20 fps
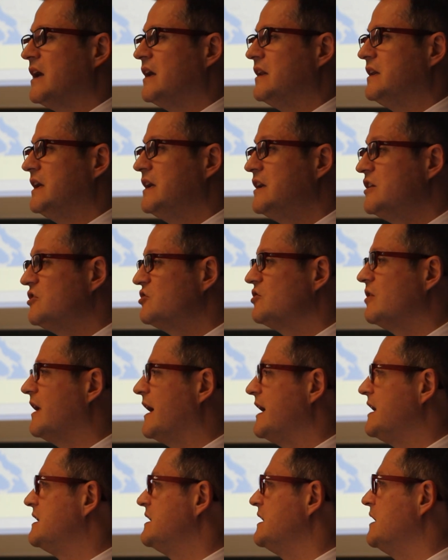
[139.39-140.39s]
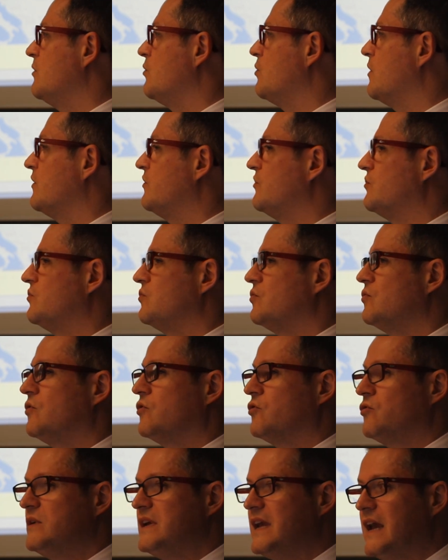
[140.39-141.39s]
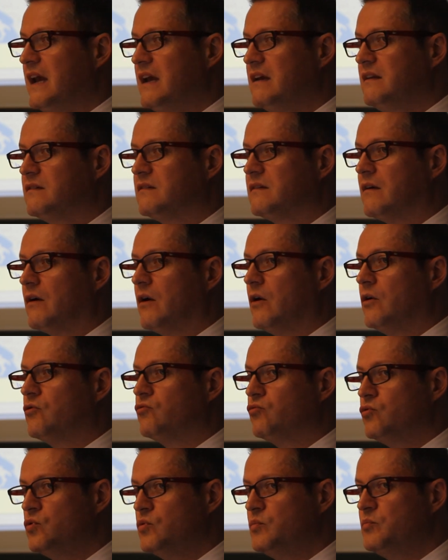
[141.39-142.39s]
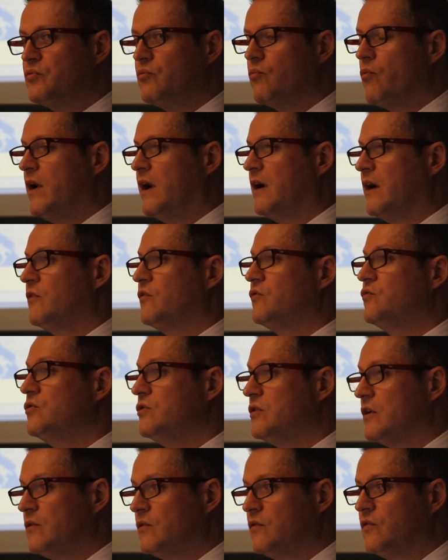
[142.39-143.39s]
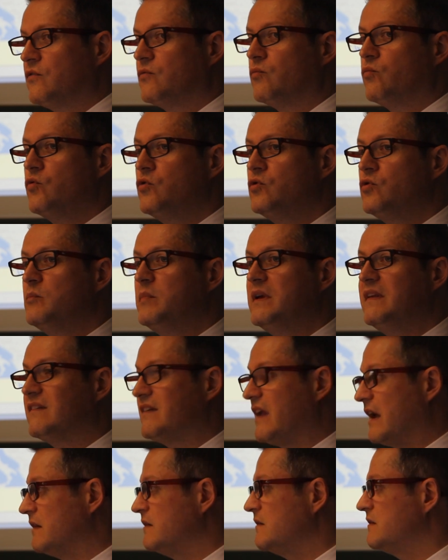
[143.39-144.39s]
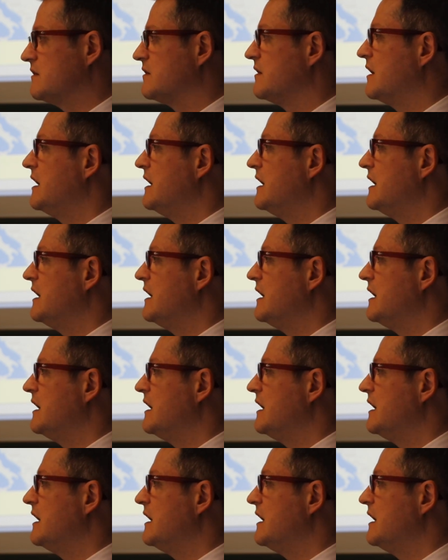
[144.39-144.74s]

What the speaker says: the initial idea was to create a group where students would be sent